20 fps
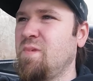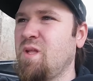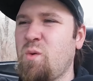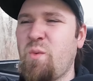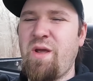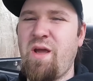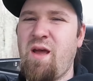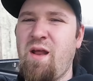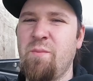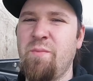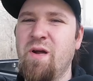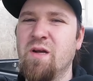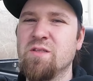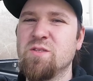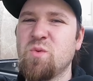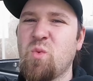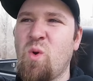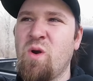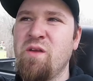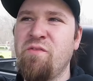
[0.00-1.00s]
We got about
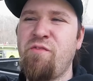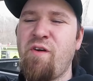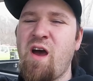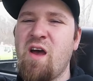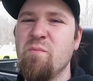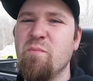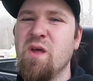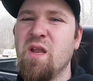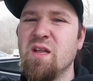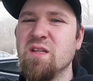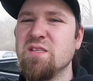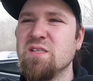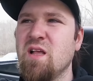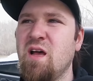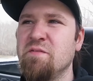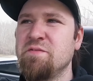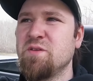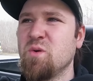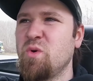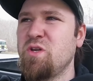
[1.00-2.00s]
25 minutes
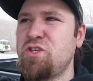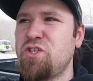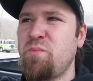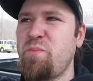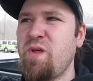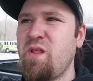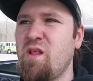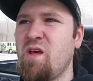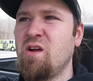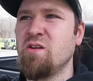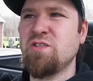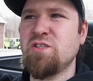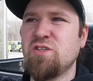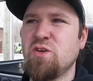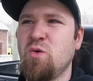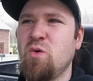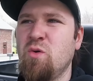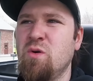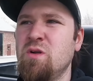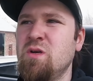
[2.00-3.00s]
left, so we should be there
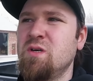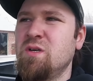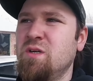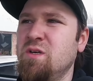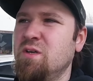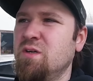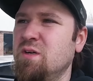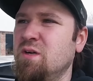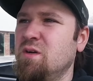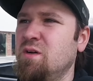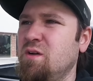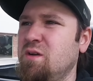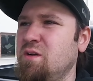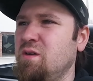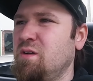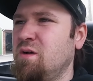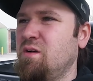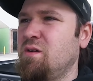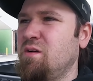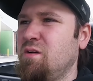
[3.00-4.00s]
soon.
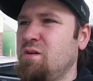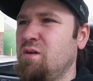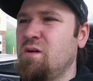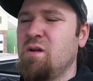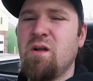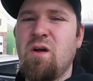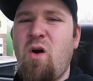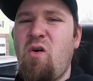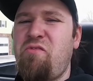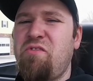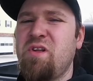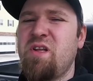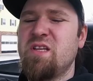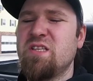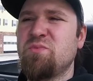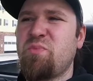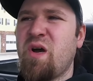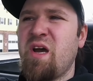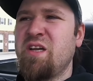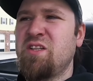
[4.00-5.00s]
Hopefully
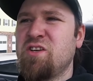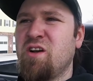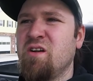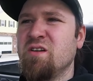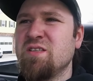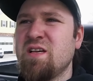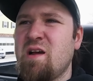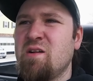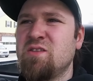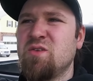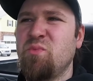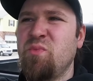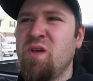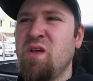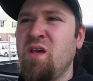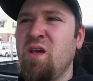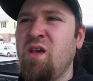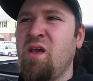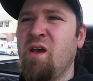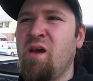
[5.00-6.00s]
this bike turns out to
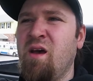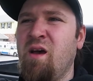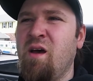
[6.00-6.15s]
be